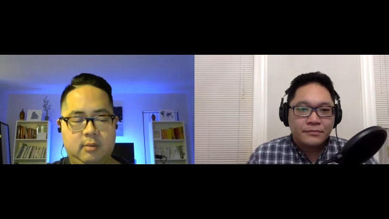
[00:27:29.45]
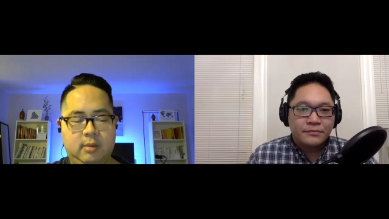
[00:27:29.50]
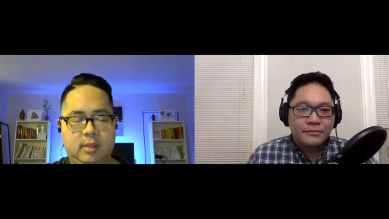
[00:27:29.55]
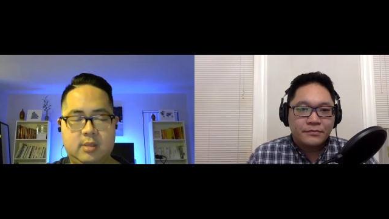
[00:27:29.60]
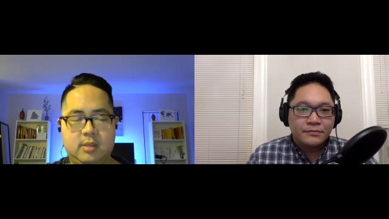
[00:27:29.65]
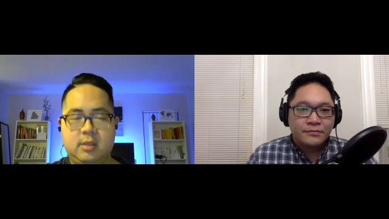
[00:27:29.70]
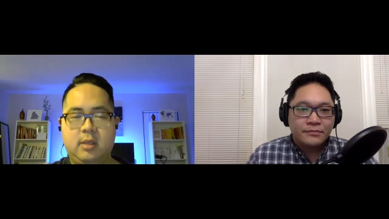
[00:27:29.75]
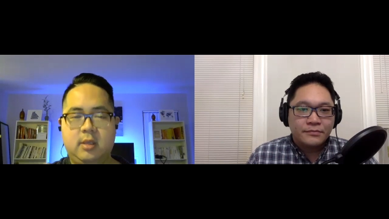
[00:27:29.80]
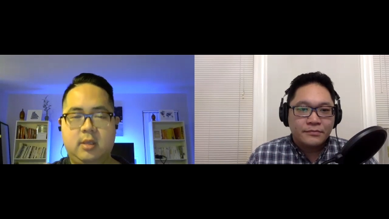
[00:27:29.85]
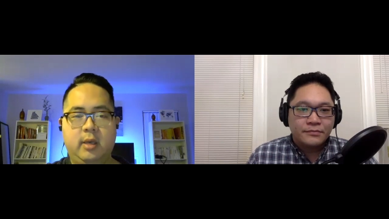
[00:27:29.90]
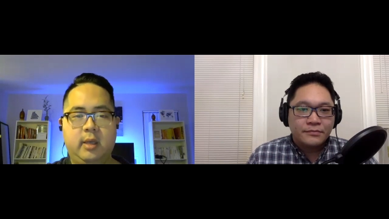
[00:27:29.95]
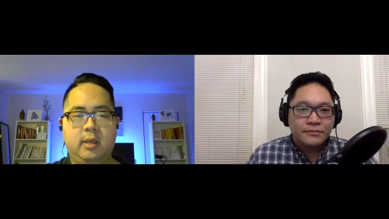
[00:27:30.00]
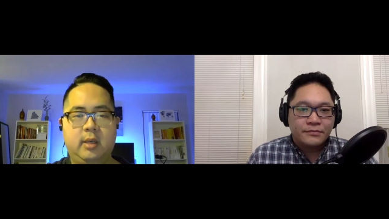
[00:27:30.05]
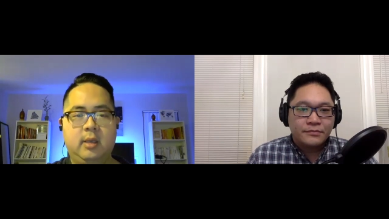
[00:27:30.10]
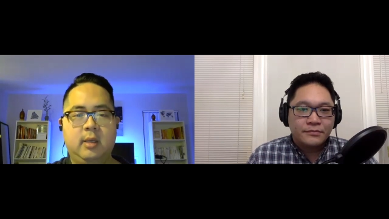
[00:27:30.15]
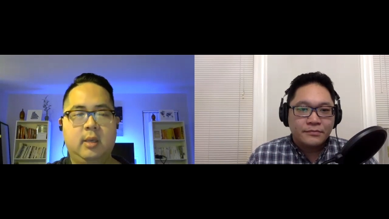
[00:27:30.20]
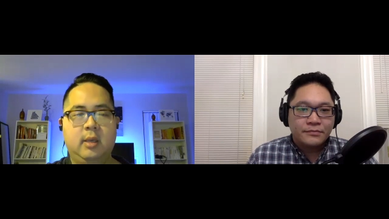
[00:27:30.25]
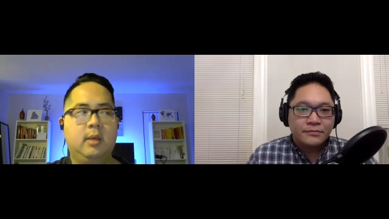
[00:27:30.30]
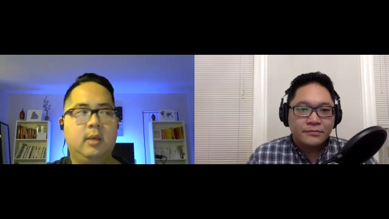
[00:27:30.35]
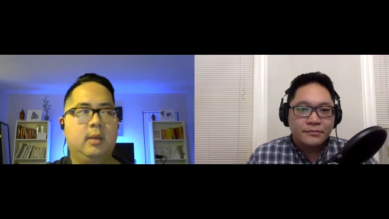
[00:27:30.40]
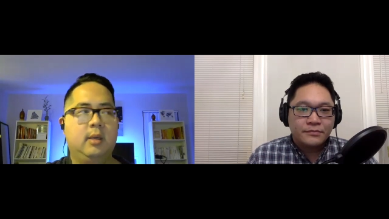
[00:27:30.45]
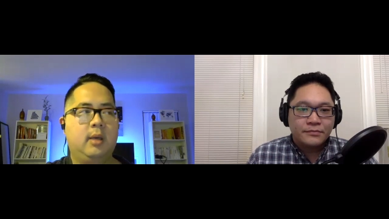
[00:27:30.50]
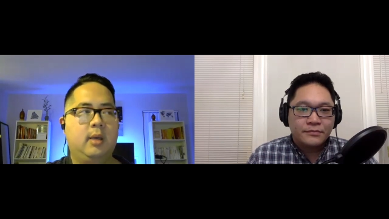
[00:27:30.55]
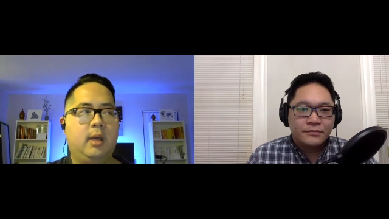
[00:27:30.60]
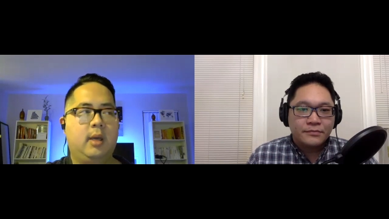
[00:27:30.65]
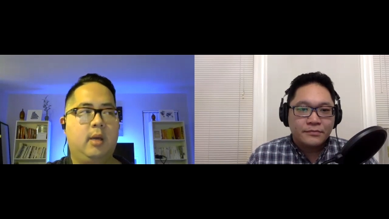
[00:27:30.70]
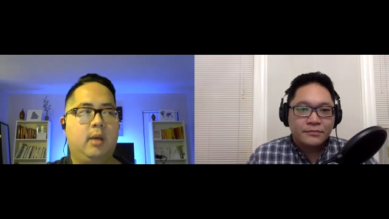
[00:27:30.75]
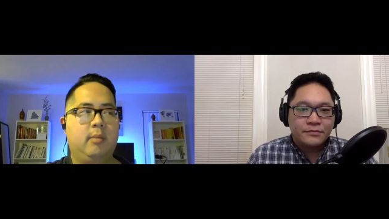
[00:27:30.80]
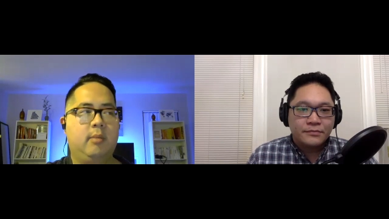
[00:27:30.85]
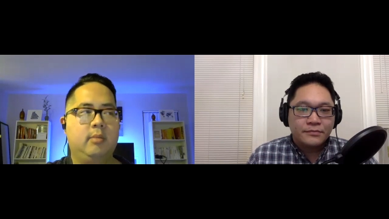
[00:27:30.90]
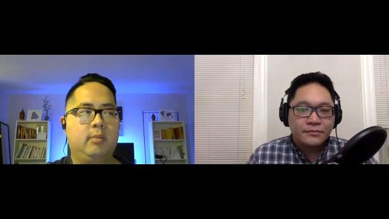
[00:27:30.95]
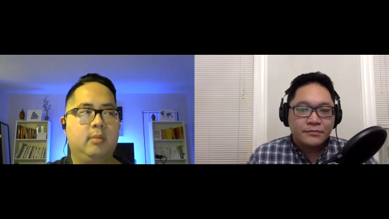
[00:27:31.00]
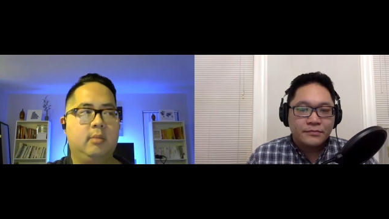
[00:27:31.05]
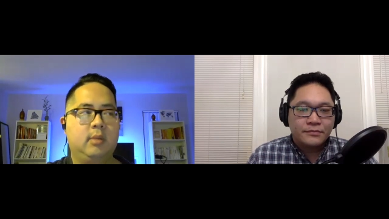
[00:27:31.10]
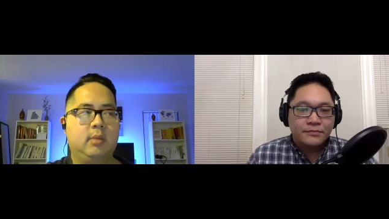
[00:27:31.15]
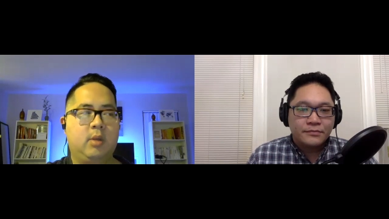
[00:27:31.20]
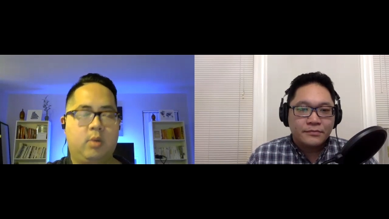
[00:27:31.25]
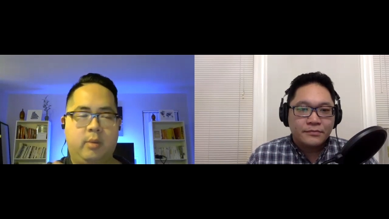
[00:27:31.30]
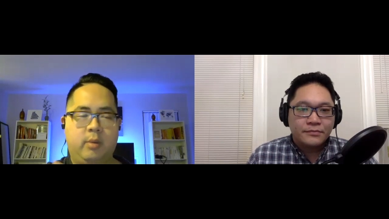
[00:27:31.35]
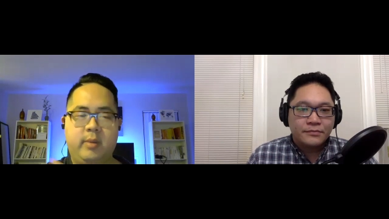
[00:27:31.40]
Speaker 1: is good, um,
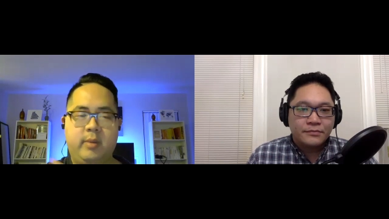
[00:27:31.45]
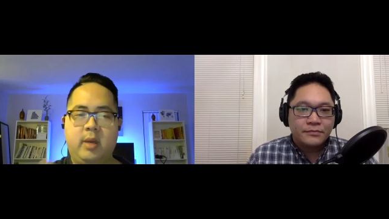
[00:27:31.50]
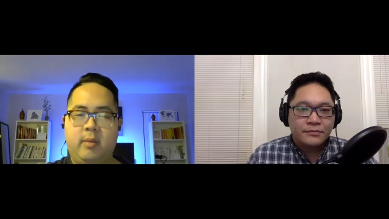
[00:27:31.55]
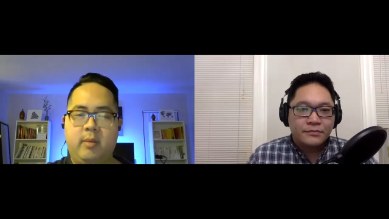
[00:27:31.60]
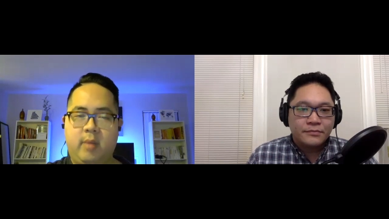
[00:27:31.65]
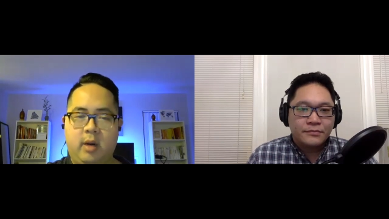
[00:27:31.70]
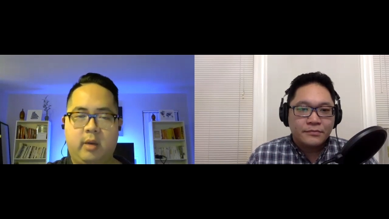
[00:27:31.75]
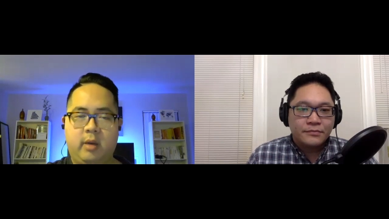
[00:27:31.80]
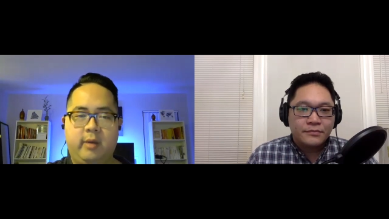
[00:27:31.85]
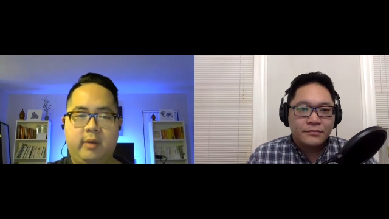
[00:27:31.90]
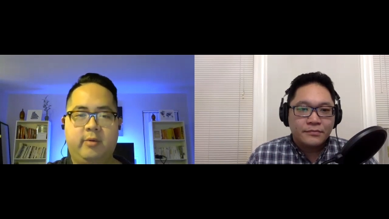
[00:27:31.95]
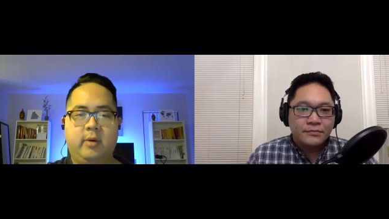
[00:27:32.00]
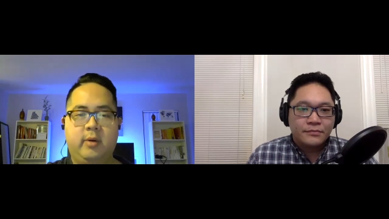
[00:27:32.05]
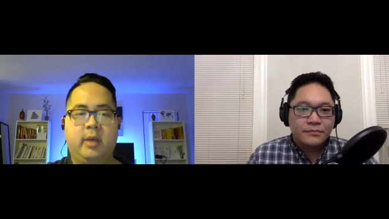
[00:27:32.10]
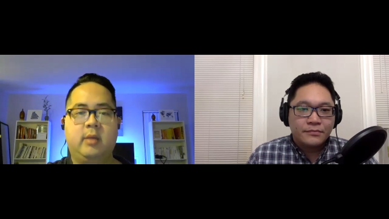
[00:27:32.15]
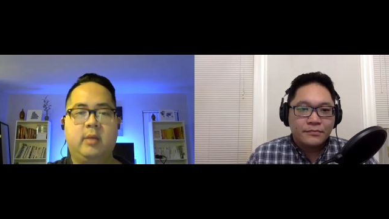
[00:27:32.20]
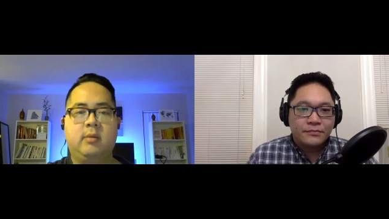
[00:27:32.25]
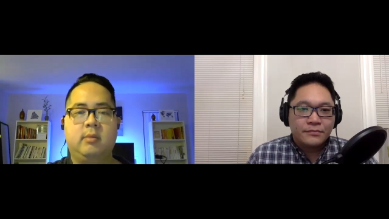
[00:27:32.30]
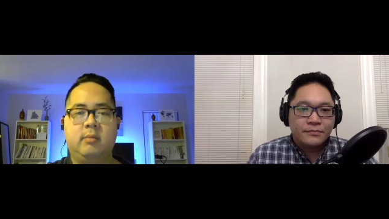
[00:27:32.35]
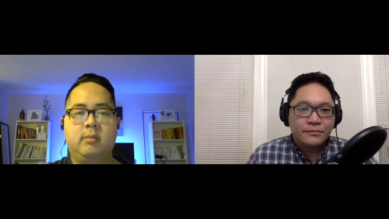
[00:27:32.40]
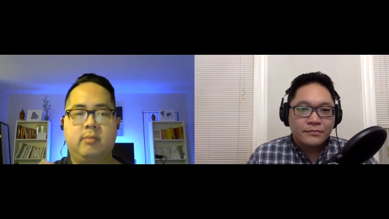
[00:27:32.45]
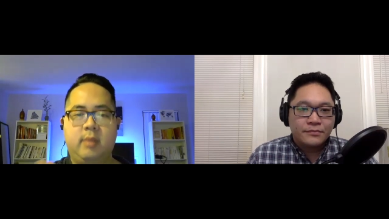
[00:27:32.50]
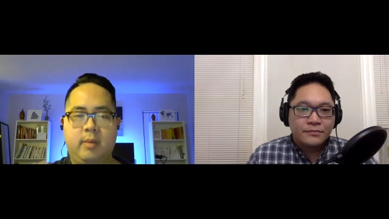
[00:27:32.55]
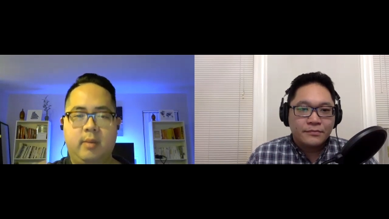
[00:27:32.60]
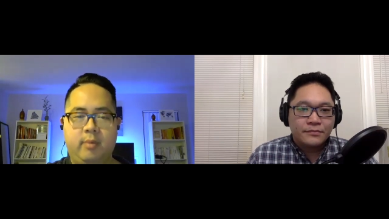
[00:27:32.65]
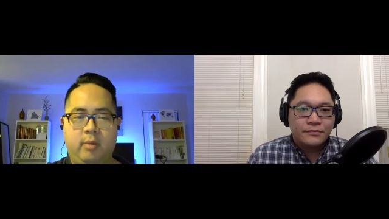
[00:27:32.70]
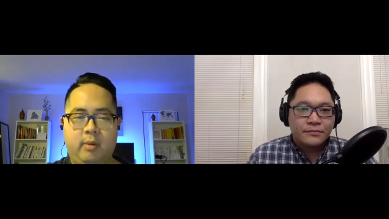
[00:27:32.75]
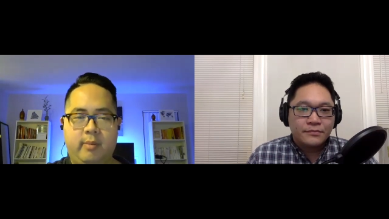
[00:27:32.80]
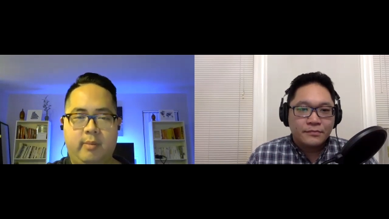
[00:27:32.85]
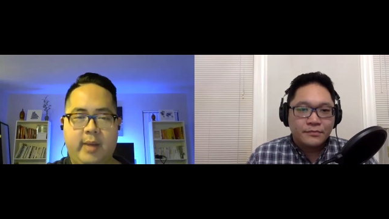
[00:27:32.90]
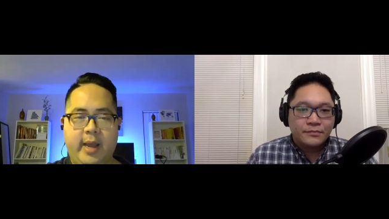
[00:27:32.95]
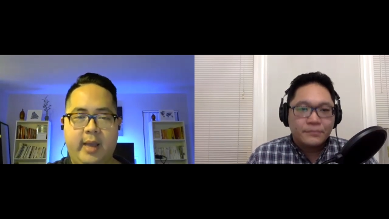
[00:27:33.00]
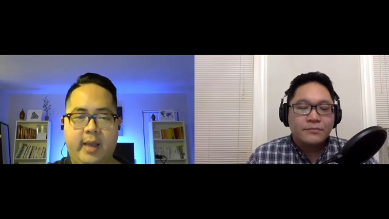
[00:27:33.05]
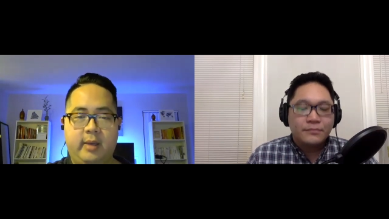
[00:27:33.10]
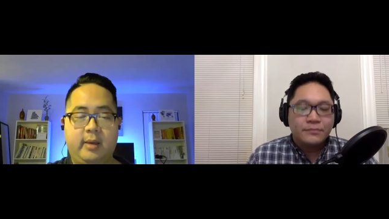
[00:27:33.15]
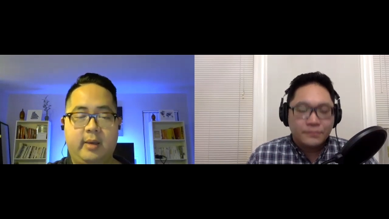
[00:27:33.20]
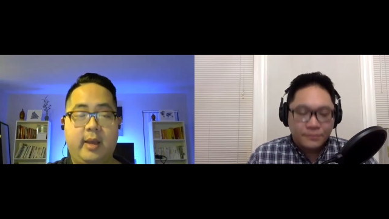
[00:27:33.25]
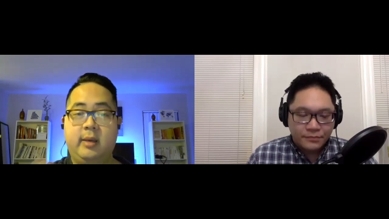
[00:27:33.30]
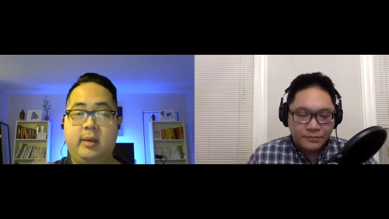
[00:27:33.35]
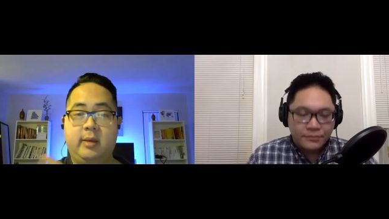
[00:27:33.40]
there will be a market for it. People will buy
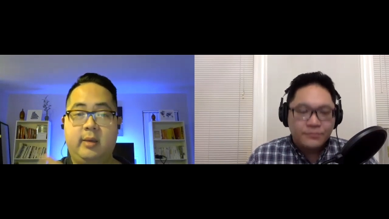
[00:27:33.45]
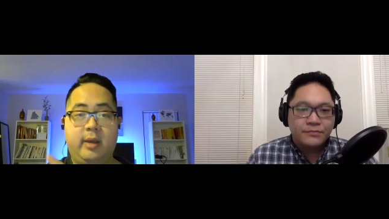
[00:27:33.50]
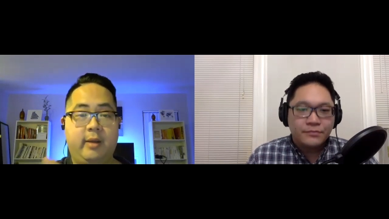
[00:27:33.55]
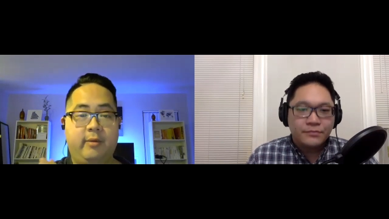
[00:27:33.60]
it. And if,